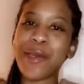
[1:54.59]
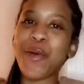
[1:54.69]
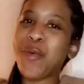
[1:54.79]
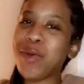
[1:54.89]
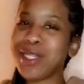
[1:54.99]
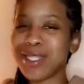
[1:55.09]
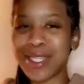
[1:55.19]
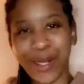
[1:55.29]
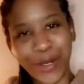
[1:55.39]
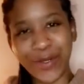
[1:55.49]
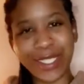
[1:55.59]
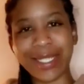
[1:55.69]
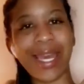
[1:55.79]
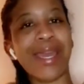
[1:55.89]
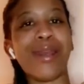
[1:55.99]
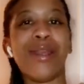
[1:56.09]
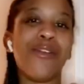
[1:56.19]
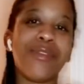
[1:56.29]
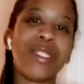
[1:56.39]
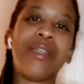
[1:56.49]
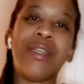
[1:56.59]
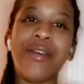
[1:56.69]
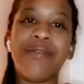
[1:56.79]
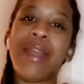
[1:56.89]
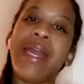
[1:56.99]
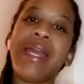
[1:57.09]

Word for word: when to know to say enough is enough like